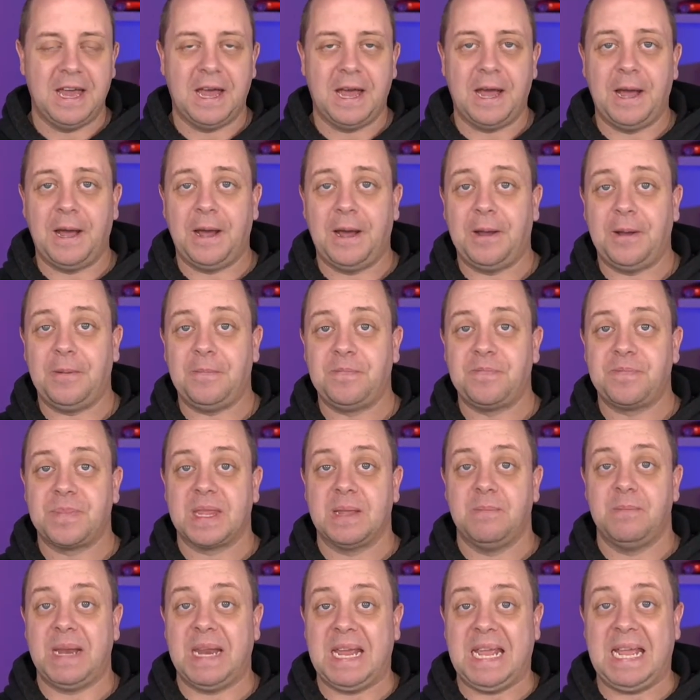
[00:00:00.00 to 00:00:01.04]

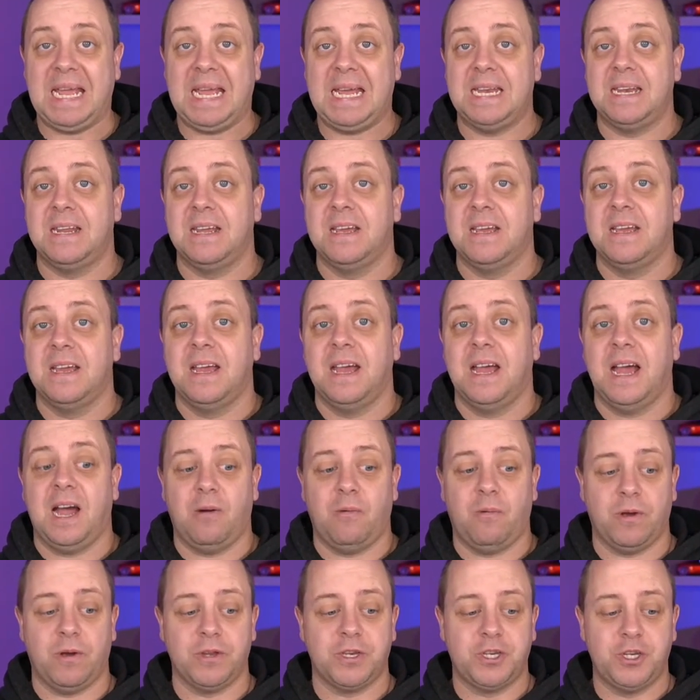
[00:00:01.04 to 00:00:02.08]
But again, I
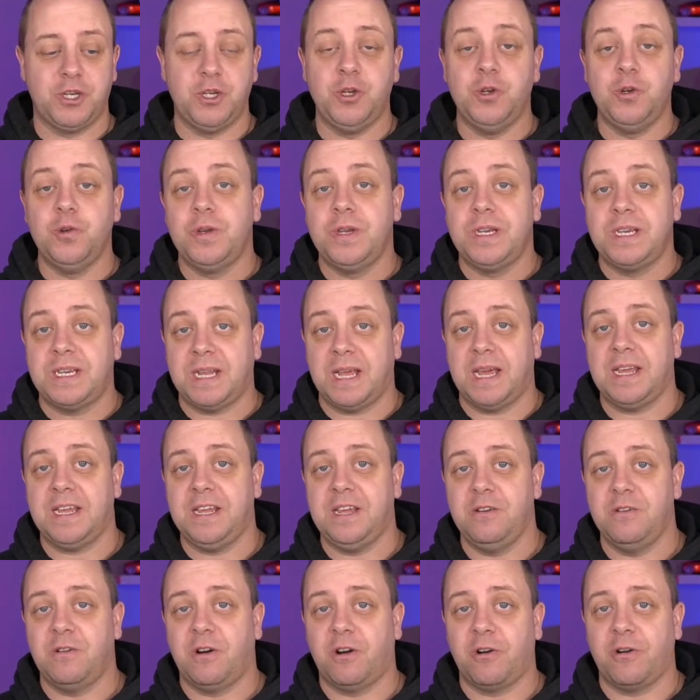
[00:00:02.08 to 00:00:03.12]
want to thank
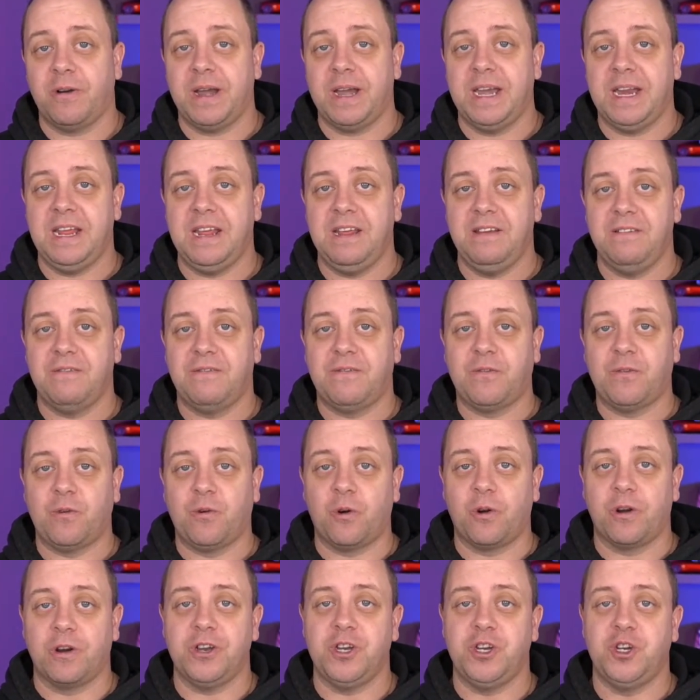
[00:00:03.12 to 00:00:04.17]
you already
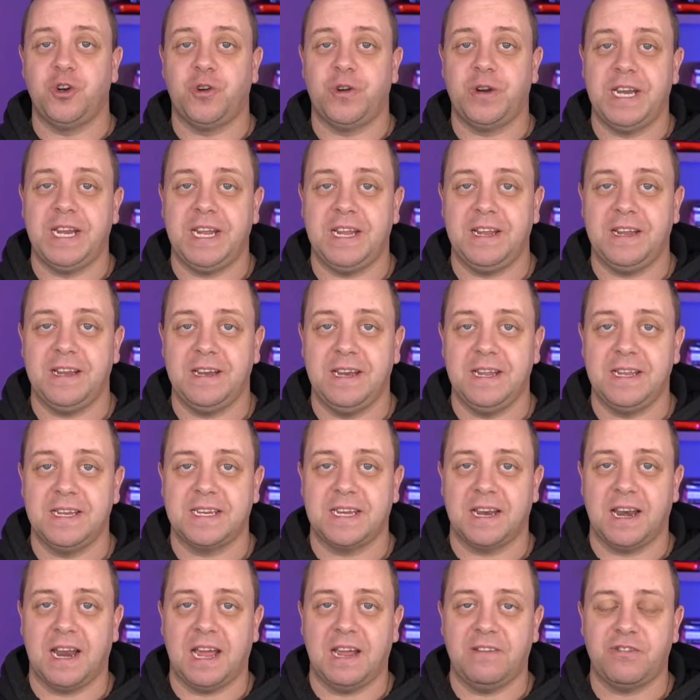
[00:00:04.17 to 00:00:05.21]
for joining
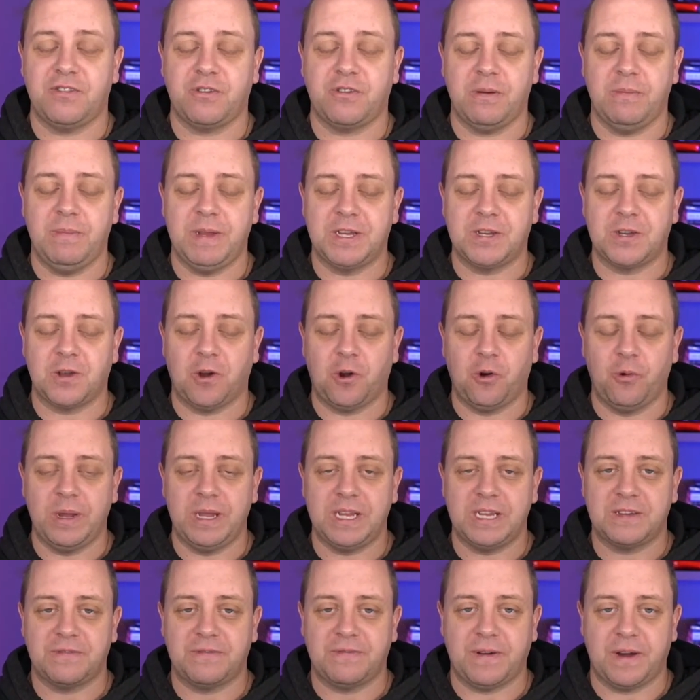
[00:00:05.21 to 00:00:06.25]
this live stream. It's
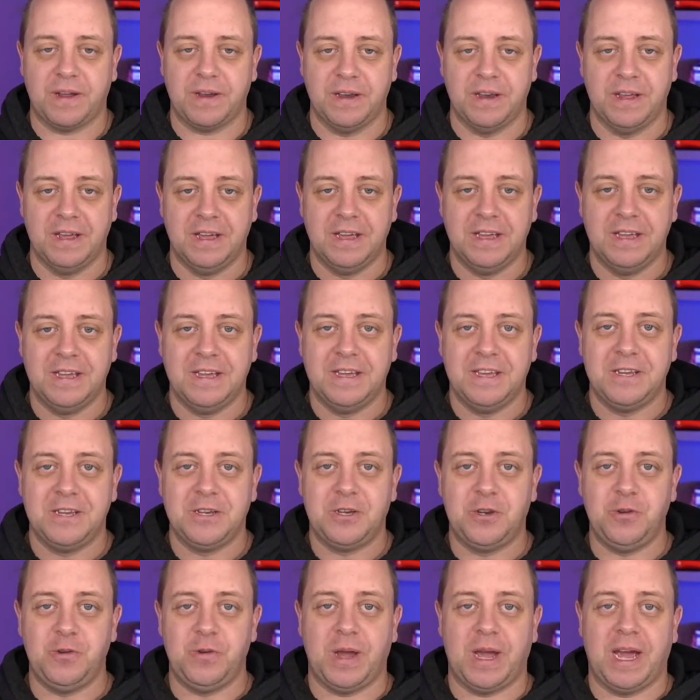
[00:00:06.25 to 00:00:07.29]
always fun
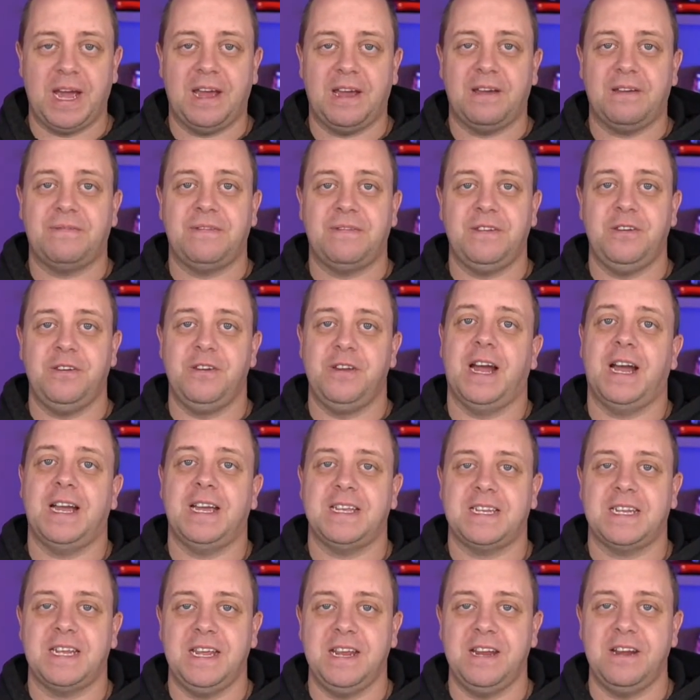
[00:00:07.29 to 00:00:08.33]
to have you
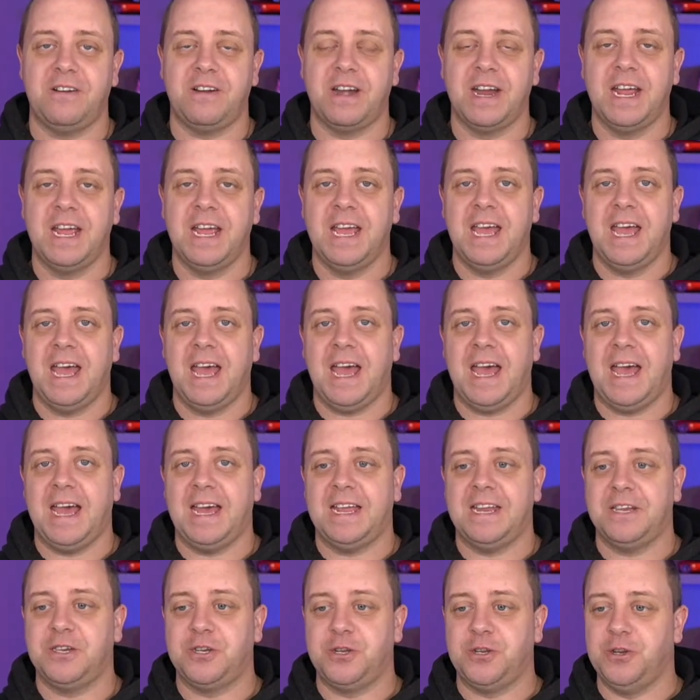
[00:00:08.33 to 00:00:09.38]
guys here
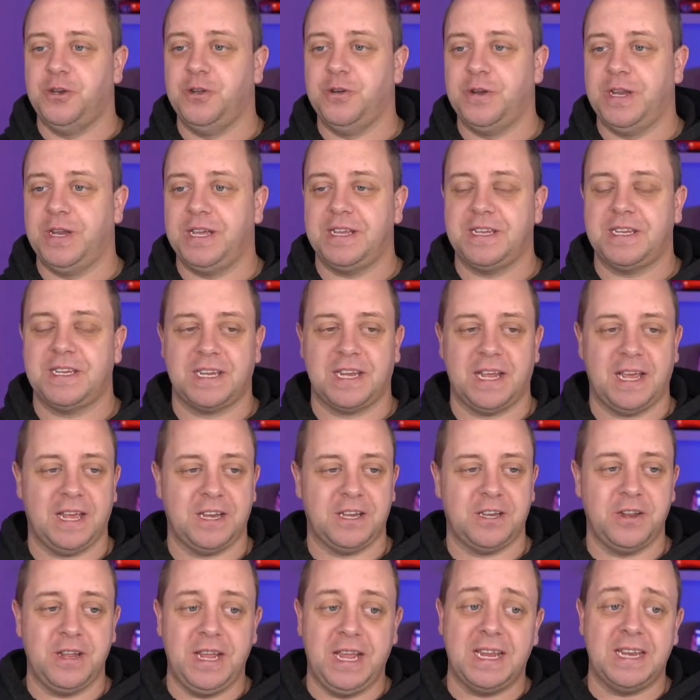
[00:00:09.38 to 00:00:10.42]
and to do this,
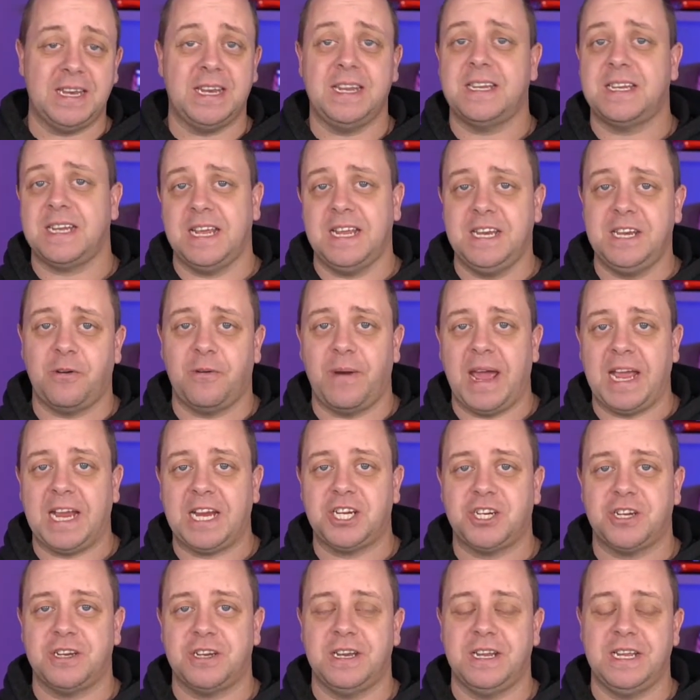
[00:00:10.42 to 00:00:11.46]
to get this
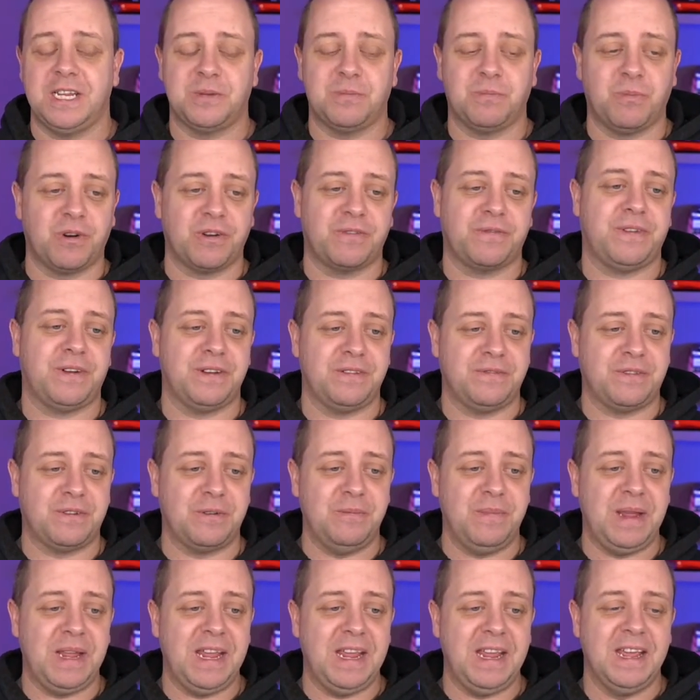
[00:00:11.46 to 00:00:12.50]
interaction. It's more fun for
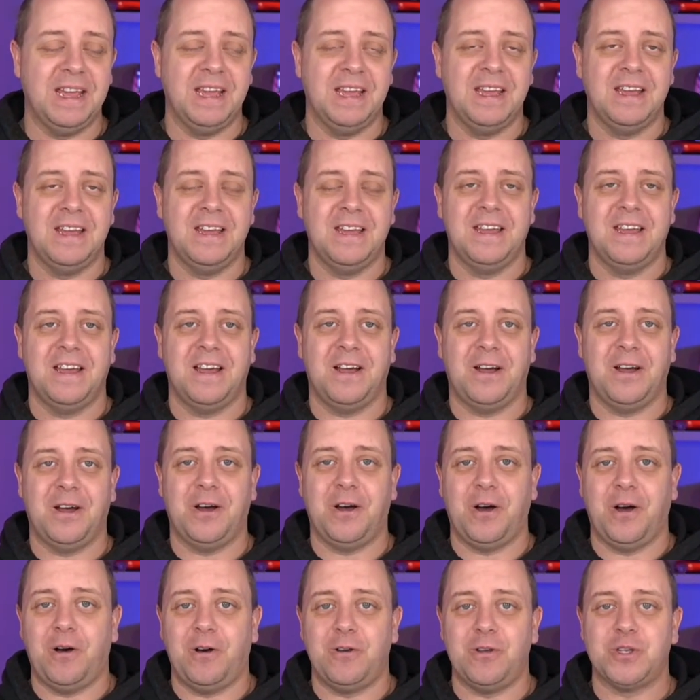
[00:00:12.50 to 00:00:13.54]
me
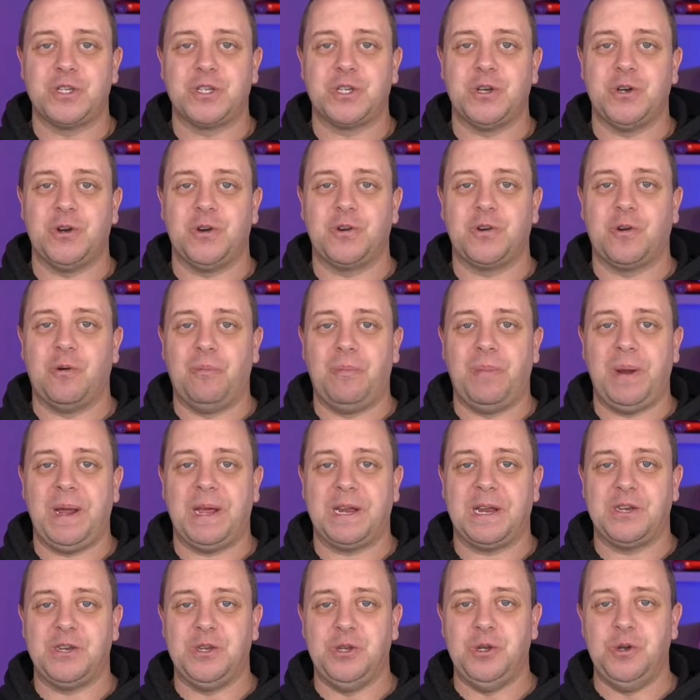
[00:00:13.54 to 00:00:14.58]
also
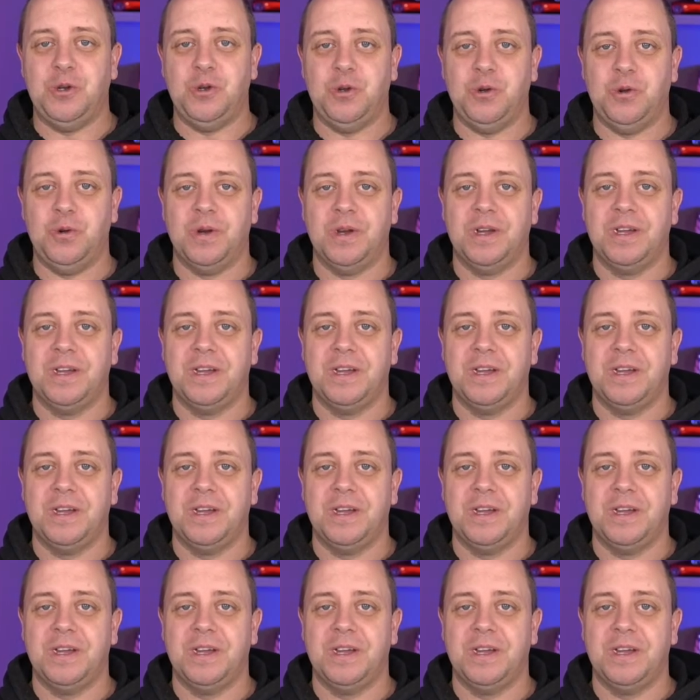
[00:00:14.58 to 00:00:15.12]
compared to